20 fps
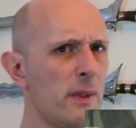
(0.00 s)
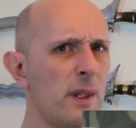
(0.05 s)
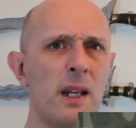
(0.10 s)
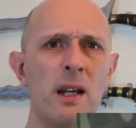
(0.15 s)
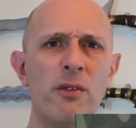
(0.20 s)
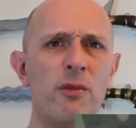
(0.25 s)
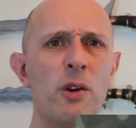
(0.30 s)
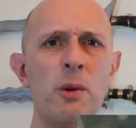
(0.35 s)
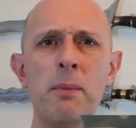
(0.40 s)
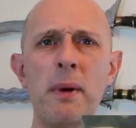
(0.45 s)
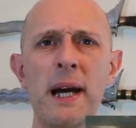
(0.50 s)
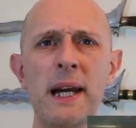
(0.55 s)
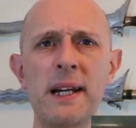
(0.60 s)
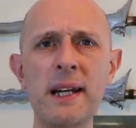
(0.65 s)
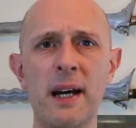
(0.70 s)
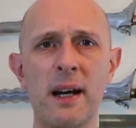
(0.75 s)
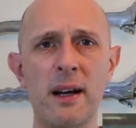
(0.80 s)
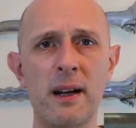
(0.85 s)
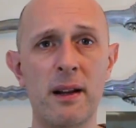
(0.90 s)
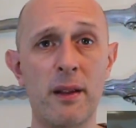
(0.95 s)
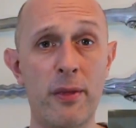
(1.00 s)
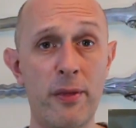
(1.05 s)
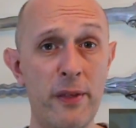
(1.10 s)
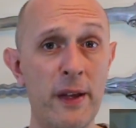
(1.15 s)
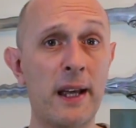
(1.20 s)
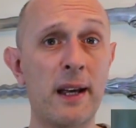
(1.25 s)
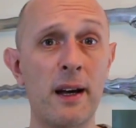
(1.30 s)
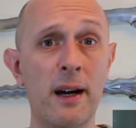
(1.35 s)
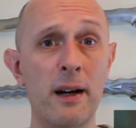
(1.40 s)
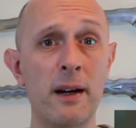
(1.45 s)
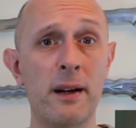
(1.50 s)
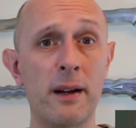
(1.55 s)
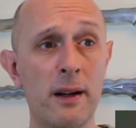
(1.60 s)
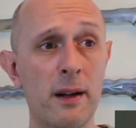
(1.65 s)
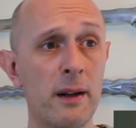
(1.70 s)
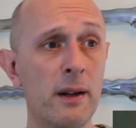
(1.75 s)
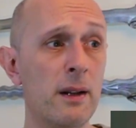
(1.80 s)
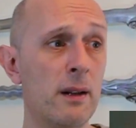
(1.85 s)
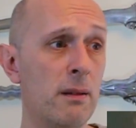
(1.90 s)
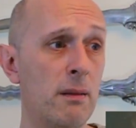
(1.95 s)
If you made it thicker,
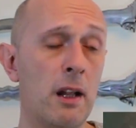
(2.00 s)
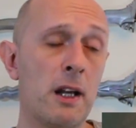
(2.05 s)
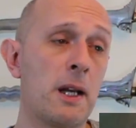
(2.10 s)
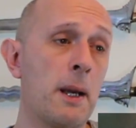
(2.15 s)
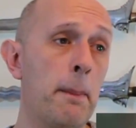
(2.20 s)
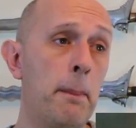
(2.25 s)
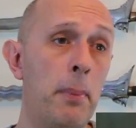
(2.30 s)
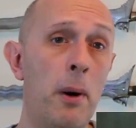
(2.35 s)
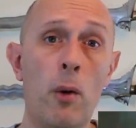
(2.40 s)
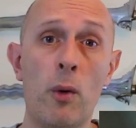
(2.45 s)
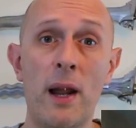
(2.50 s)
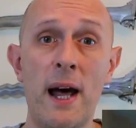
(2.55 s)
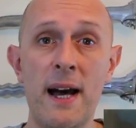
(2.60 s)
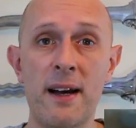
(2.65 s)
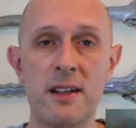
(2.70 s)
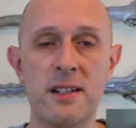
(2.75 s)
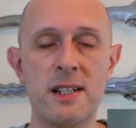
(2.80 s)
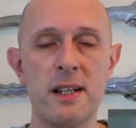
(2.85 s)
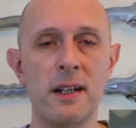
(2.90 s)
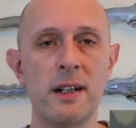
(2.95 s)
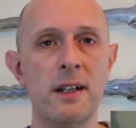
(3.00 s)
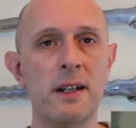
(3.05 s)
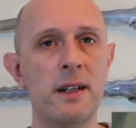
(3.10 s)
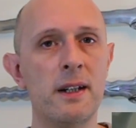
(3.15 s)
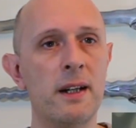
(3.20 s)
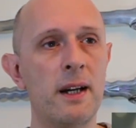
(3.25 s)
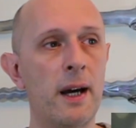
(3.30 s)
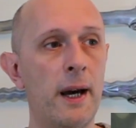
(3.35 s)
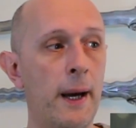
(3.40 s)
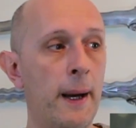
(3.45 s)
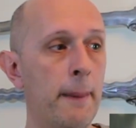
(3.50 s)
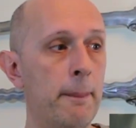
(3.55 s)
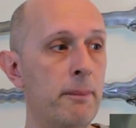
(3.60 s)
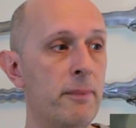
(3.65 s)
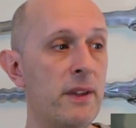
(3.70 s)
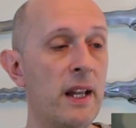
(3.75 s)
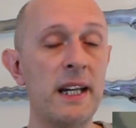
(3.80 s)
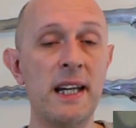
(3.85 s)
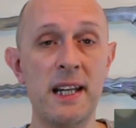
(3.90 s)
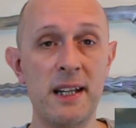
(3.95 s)
like a pole axe, um,
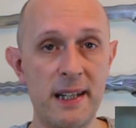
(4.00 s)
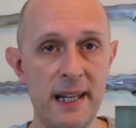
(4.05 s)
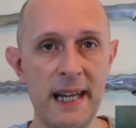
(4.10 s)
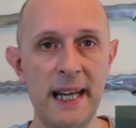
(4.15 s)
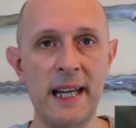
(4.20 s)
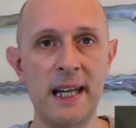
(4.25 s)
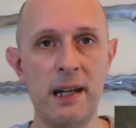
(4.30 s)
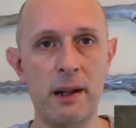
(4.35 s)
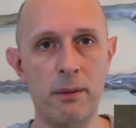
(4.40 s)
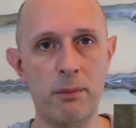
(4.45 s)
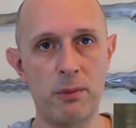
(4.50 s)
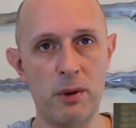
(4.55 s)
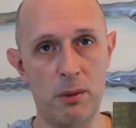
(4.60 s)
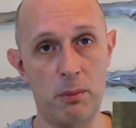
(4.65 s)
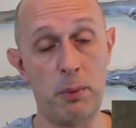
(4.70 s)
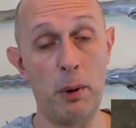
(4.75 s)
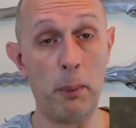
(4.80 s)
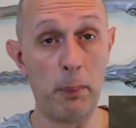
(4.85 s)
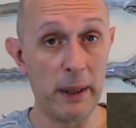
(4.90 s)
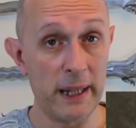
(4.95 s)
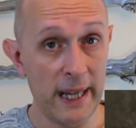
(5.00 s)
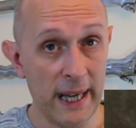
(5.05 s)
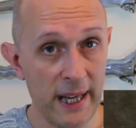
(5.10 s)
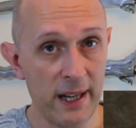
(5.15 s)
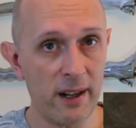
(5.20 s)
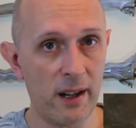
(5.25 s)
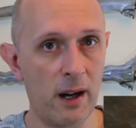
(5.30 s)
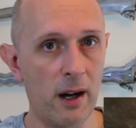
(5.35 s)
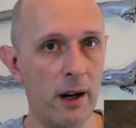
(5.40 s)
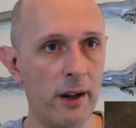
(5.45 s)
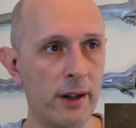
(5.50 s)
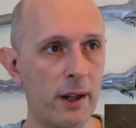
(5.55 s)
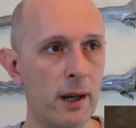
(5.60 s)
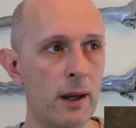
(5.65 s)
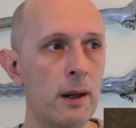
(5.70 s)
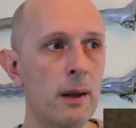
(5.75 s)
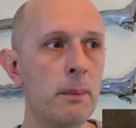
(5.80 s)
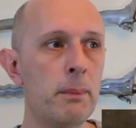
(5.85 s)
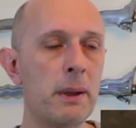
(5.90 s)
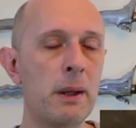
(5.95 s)
then indeed you probably hit
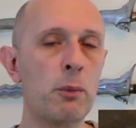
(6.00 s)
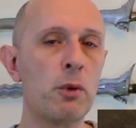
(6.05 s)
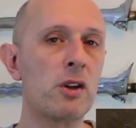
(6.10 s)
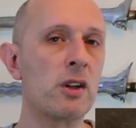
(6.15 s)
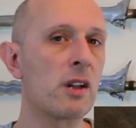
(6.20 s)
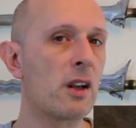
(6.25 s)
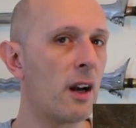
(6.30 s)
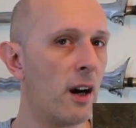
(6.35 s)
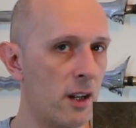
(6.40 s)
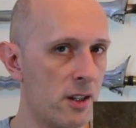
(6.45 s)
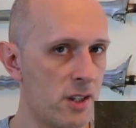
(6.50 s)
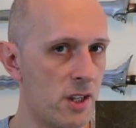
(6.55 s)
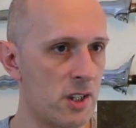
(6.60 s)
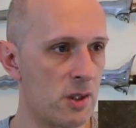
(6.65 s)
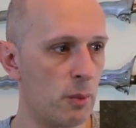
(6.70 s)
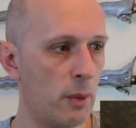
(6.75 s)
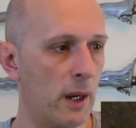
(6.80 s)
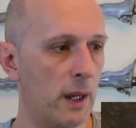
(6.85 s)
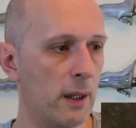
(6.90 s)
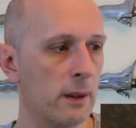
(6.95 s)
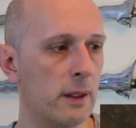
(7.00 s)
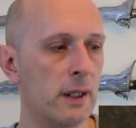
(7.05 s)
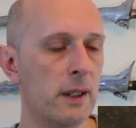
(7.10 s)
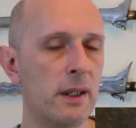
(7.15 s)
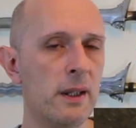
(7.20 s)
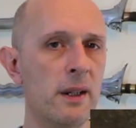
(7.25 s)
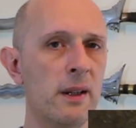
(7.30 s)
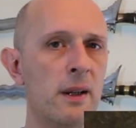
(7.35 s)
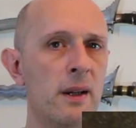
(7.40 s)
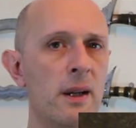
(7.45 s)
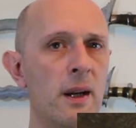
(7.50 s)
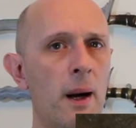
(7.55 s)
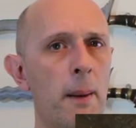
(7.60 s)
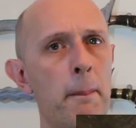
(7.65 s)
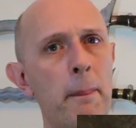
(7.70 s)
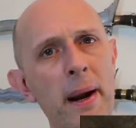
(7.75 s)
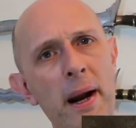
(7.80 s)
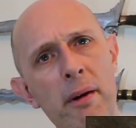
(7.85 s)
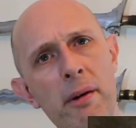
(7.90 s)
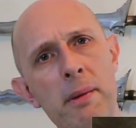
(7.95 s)
harder, but it wouldn't cut as well.
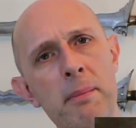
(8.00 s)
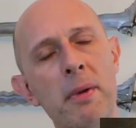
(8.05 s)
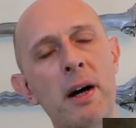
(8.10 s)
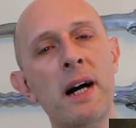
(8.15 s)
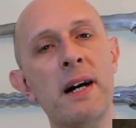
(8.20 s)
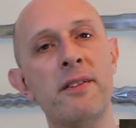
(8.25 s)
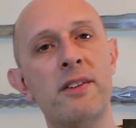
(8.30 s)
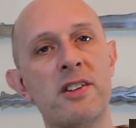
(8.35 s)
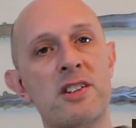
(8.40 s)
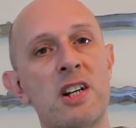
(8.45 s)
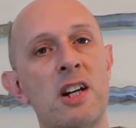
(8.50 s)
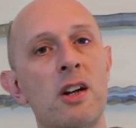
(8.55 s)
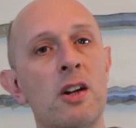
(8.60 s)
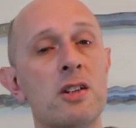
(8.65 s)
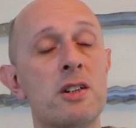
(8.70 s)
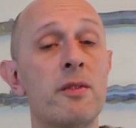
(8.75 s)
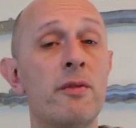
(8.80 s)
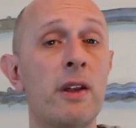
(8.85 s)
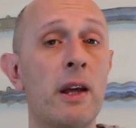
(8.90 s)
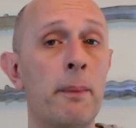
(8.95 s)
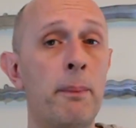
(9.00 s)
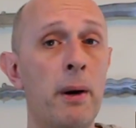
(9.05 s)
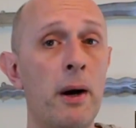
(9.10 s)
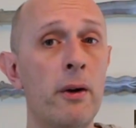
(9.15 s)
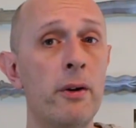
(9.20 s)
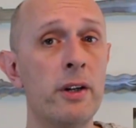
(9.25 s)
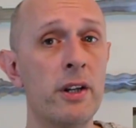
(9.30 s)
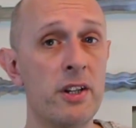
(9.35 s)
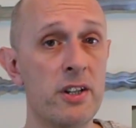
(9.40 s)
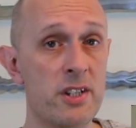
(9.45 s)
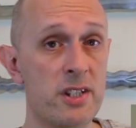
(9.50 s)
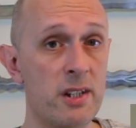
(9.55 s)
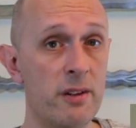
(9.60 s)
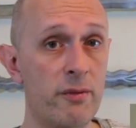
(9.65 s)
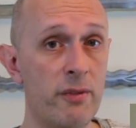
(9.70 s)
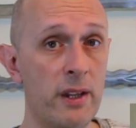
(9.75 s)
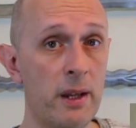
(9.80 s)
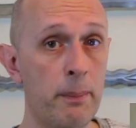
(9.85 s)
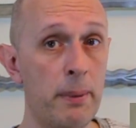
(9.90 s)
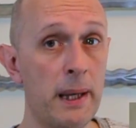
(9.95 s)
And bear in mind that a lot of the opponents
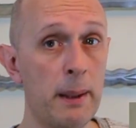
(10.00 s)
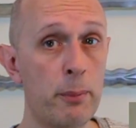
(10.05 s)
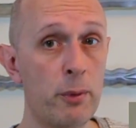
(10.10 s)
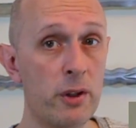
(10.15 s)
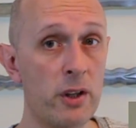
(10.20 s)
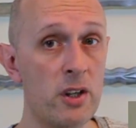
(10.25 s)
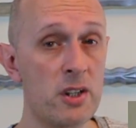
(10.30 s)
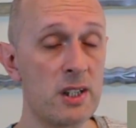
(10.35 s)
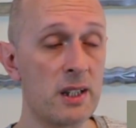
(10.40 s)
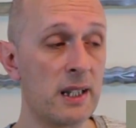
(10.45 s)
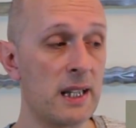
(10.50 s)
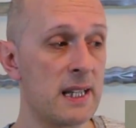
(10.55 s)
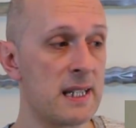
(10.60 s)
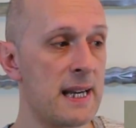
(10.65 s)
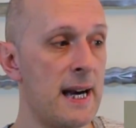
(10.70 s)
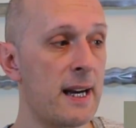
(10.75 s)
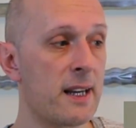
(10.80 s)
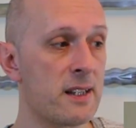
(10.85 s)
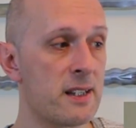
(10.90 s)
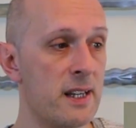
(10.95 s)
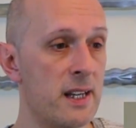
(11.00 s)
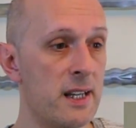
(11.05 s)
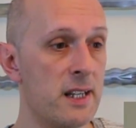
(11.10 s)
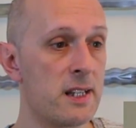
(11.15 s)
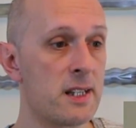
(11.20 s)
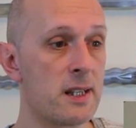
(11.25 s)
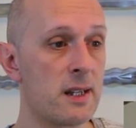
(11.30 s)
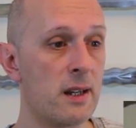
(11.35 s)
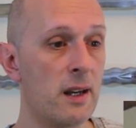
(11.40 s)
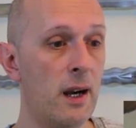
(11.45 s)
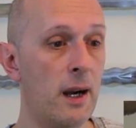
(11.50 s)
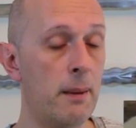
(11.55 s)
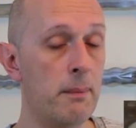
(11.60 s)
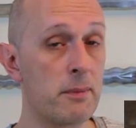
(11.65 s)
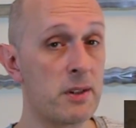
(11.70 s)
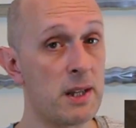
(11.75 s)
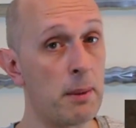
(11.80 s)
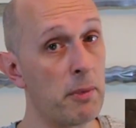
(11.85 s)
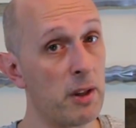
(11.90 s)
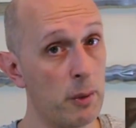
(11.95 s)
of the people using these axes, um,
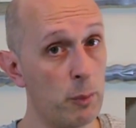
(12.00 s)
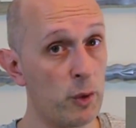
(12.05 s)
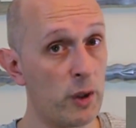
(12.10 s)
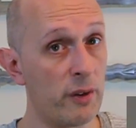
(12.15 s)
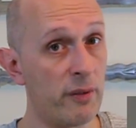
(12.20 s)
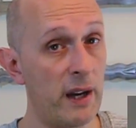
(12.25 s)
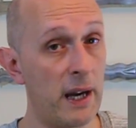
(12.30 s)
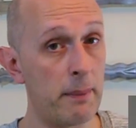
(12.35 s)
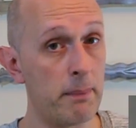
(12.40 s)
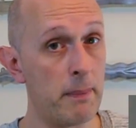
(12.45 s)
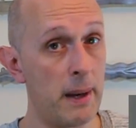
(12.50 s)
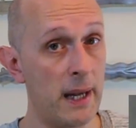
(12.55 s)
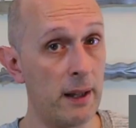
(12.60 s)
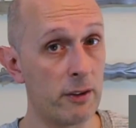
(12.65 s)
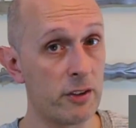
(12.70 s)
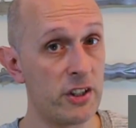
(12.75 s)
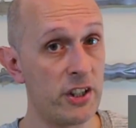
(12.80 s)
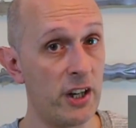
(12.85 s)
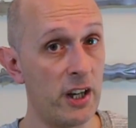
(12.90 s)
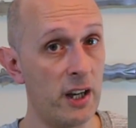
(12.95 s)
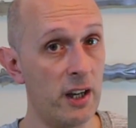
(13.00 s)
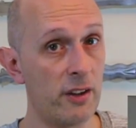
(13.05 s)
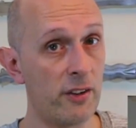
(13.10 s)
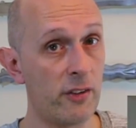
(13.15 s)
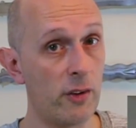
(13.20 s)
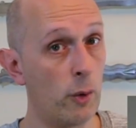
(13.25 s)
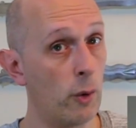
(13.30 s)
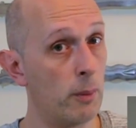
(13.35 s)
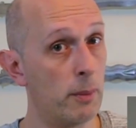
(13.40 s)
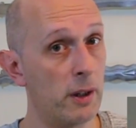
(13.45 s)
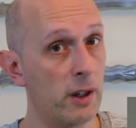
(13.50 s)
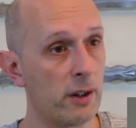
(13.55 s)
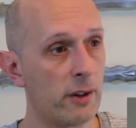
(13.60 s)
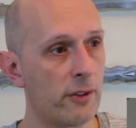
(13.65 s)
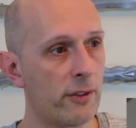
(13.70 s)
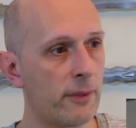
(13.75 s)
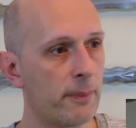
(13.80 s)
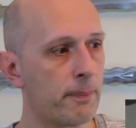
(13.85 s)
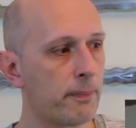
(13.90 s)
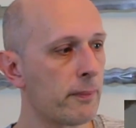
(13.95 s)
some of them would have had mail shirts,
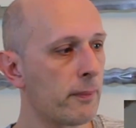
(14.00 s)
hauberks,